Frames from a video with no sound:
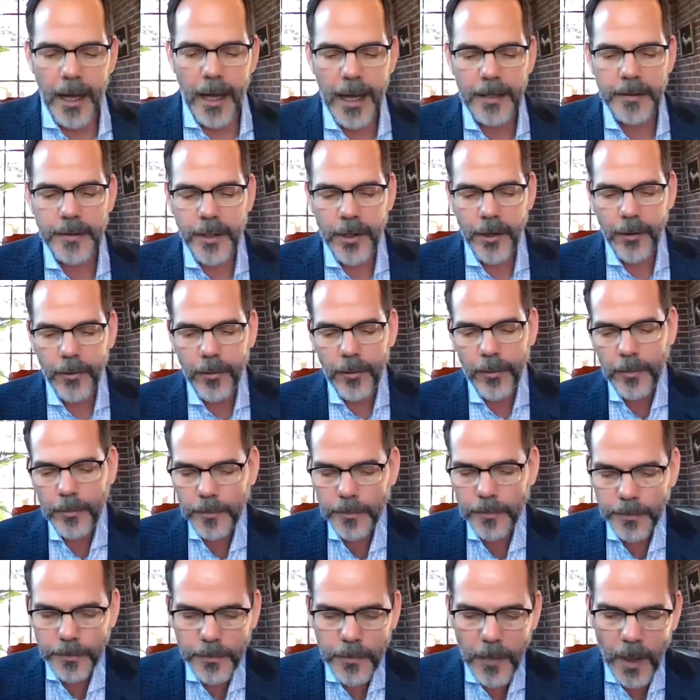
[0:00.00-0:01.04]
And
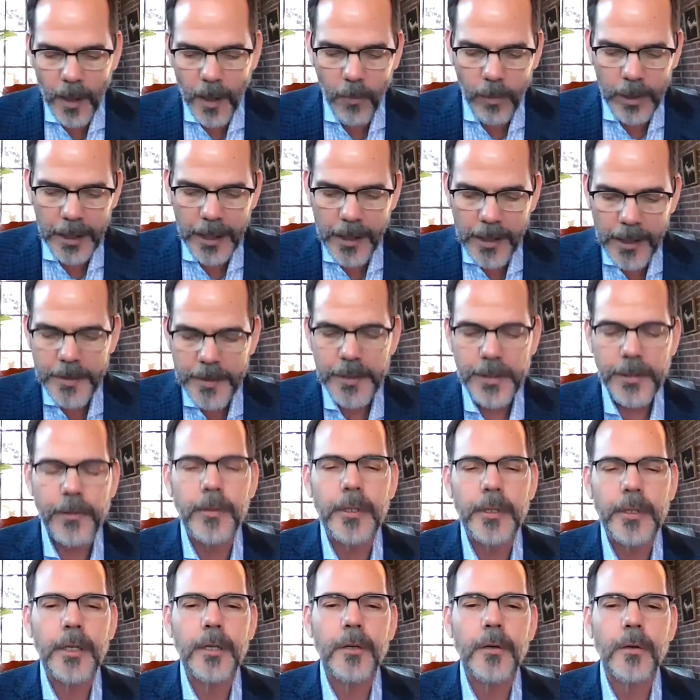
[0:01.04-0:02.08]
so what I
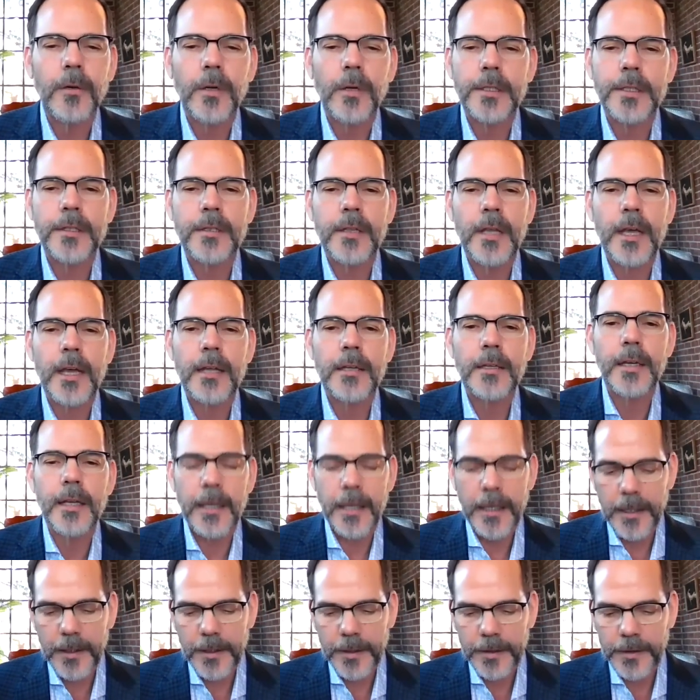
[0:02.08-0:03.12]
do in the course then
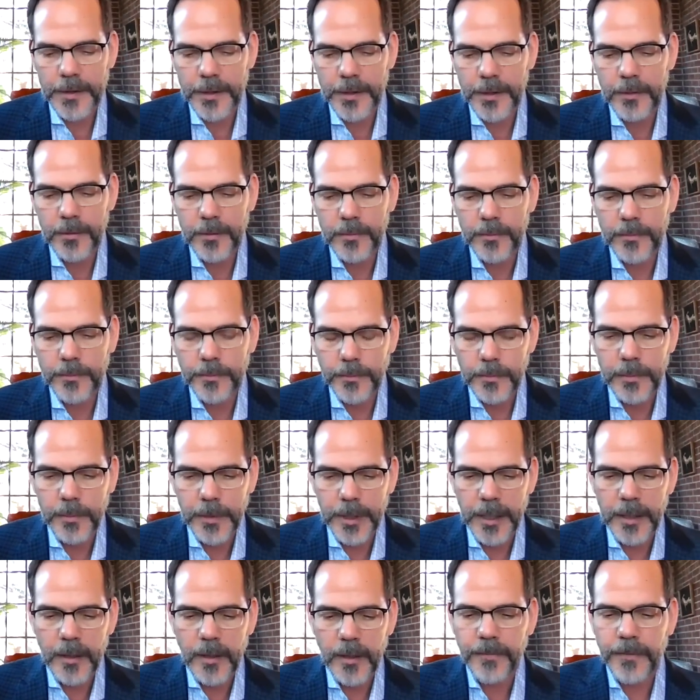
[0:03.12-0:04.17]
is
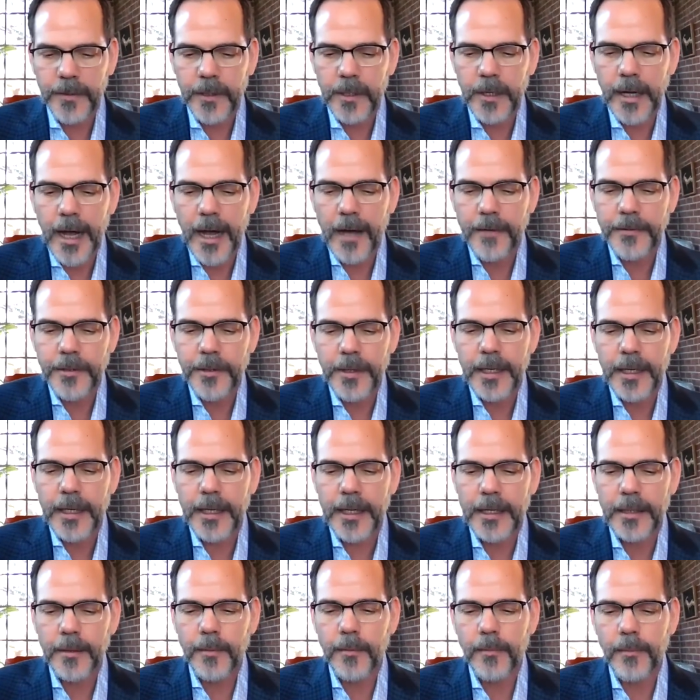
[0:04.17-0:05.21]
in the first after they
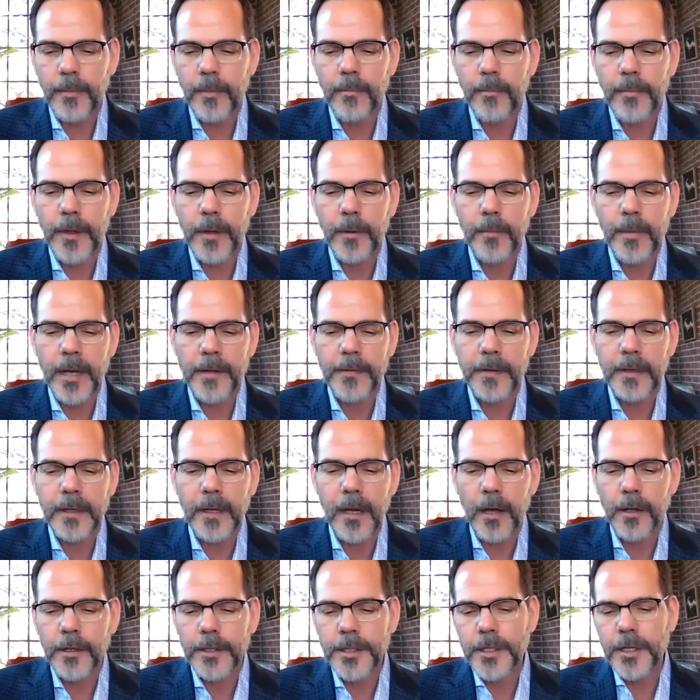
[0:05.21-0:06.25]
get their
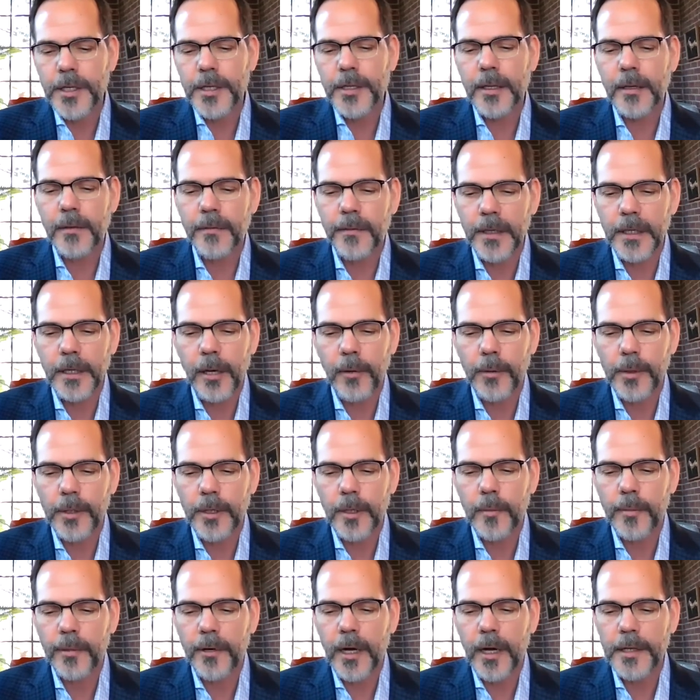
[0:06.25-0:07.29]
methodology, they figure out what
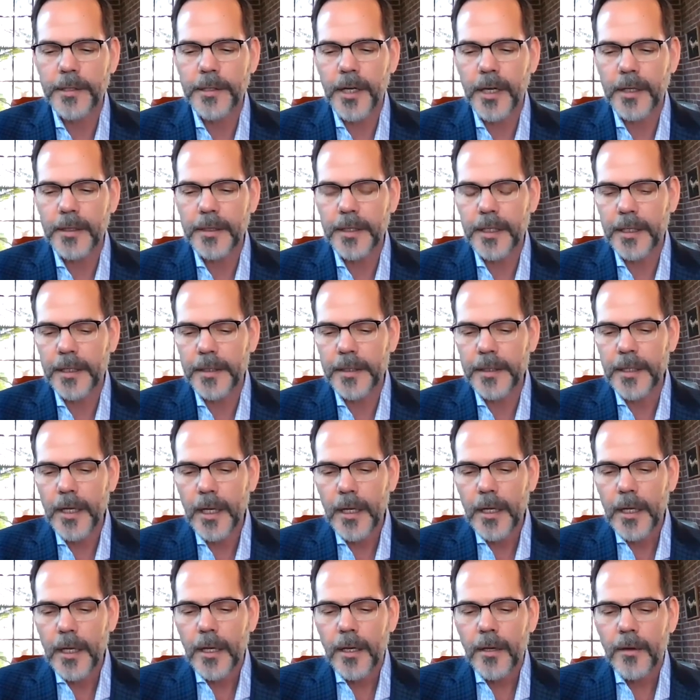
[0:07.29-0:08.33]
their project is,
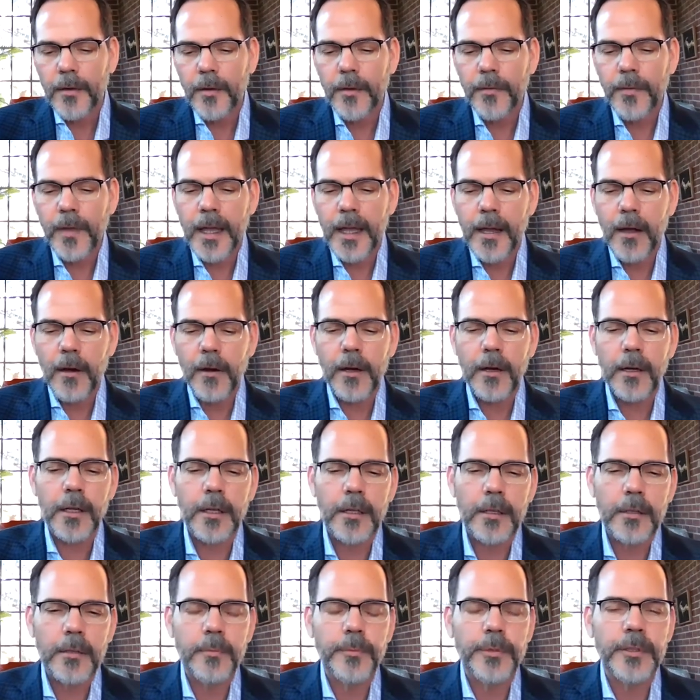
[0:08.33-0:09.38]
they
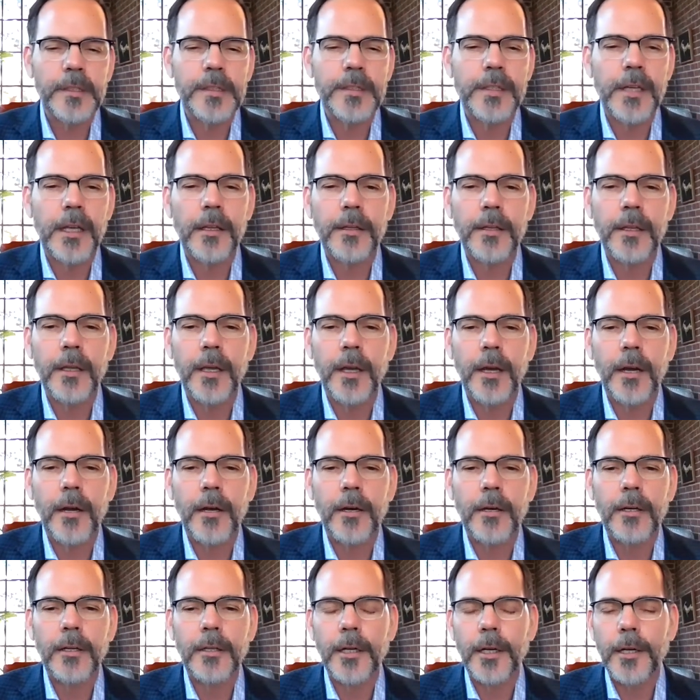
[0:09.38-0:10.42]
all present
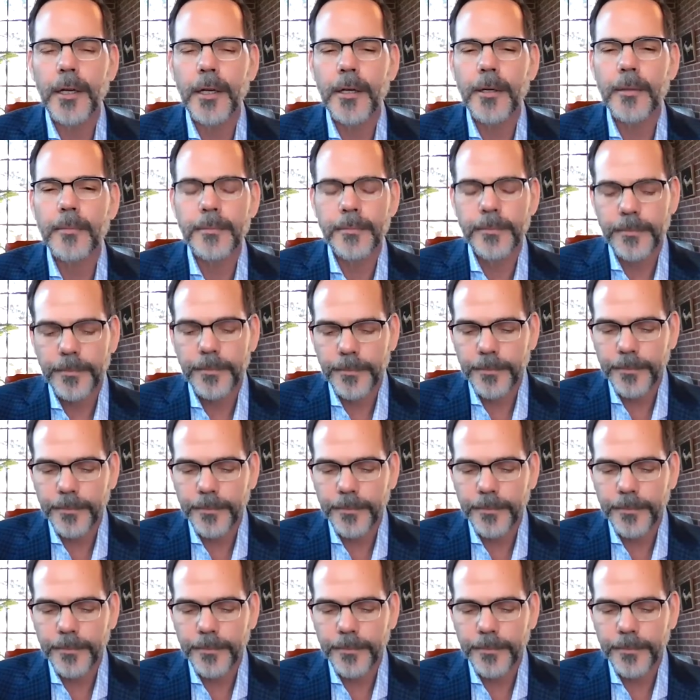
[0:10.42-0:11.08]
their um,